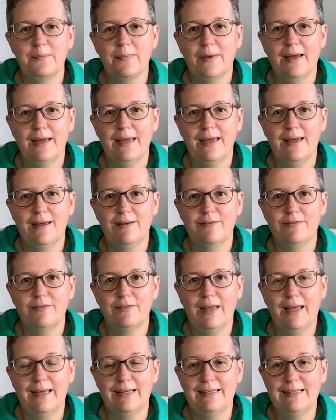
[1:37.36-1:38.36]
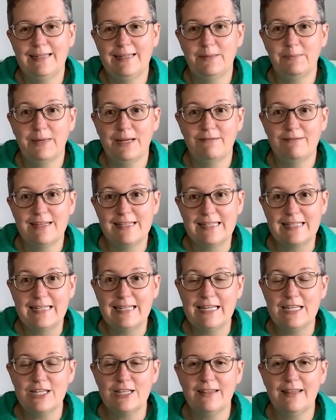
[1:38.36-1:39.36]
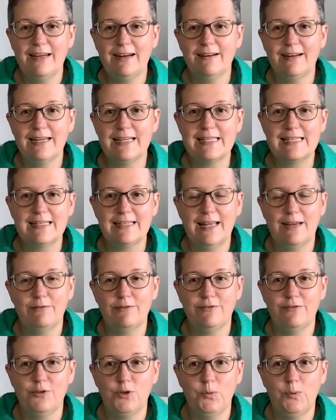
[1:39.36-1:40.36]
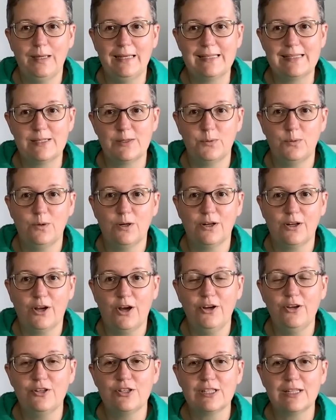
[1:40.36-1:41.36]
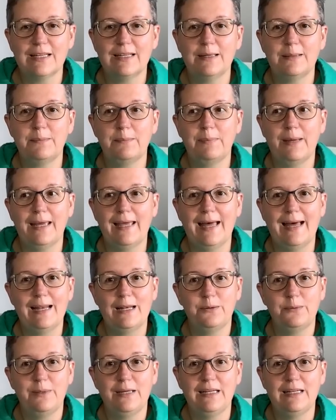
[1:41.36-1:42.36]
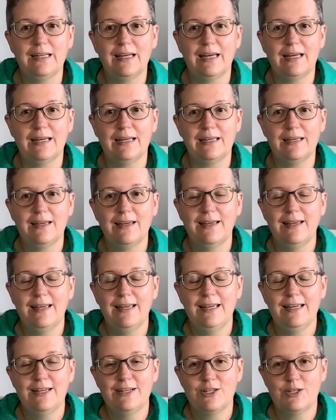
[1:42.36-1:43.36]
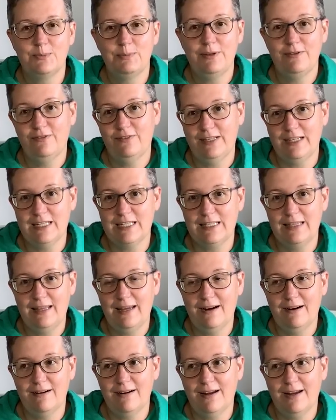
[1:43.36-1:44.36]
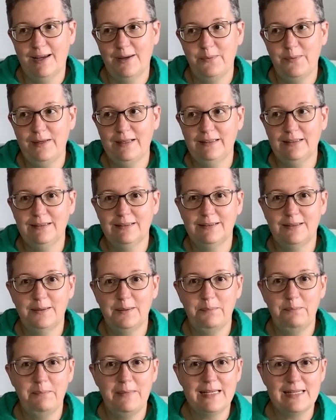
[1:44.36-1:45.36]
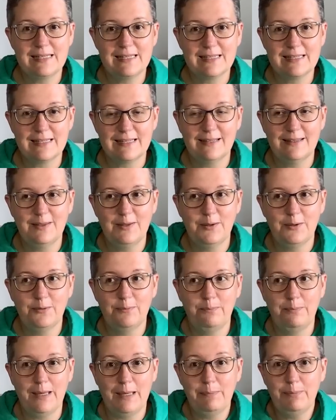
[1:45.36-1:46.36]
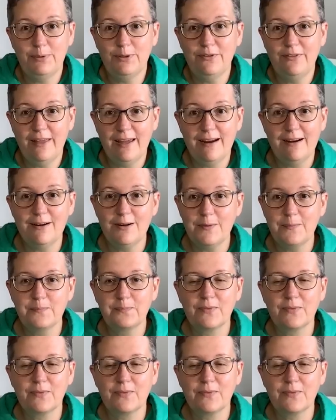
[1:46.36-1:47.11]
I have handed in my resignation there. I still have a few weeks to work out. By Halloween I should be finished there. I will miss the people there.